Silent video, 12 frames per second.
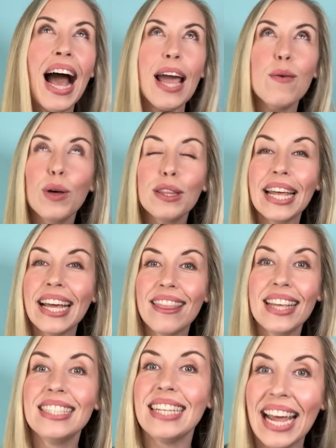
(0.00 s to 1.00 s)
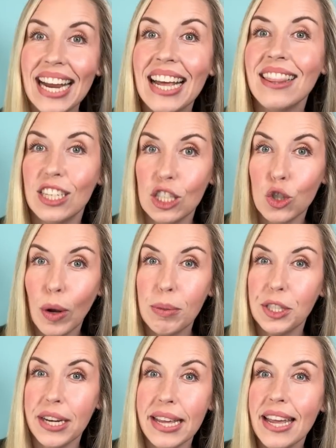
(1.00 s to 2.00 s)
I will link this in the
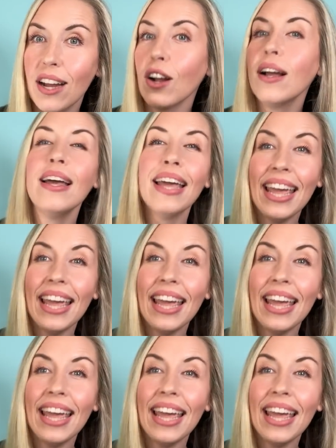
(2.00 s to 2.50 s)
description here.